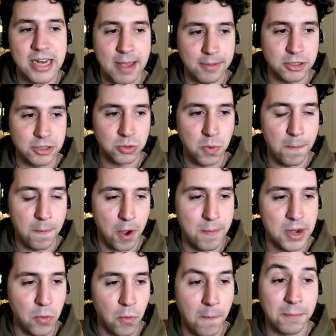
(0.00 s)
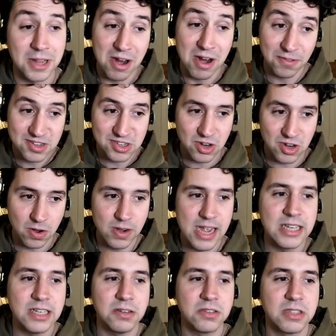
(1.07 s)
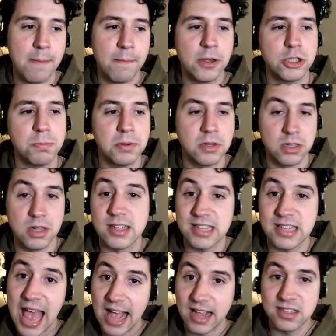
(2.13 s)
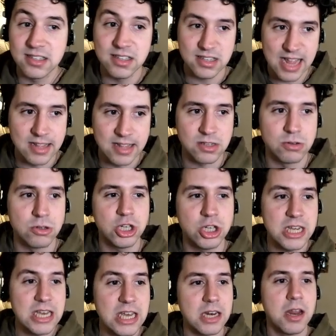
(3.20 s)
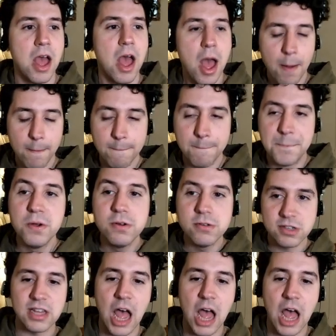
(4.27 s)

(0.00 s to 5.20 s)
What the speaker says: damage to a permanent or player this turn, it deals that much plus X instead. So she can boost